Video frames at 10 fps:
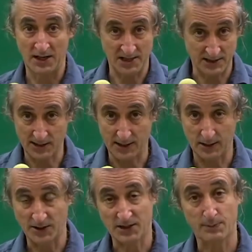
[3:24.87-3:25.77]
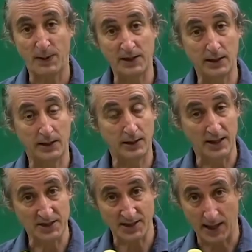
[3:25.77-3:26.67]
listening and speaking
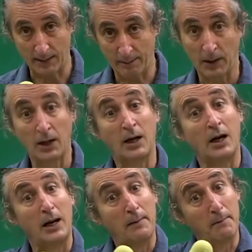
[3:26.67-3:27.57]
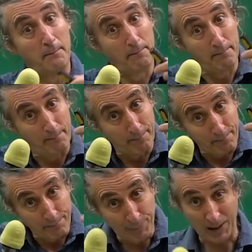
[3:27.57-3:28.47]
exam,
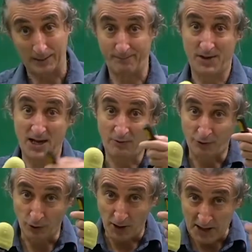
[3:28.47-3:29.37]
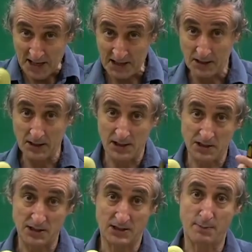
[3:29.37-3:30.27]
but if your
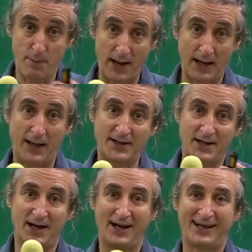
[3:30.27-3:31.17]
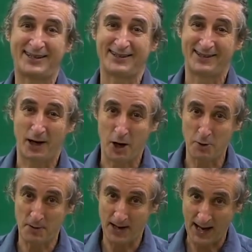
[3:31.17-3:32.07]
English is bad, I can
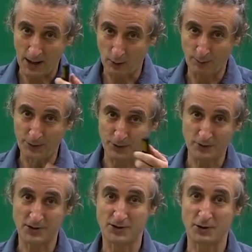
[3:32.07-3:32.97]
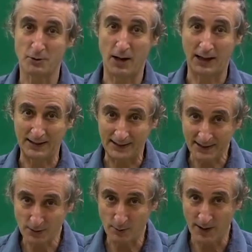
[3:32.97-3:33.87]
only help you to do a
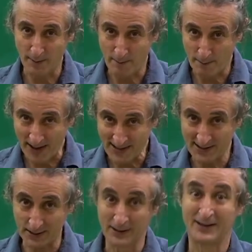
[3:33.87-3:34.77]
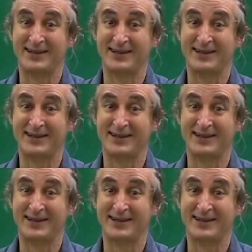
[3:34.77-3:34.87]
little bit better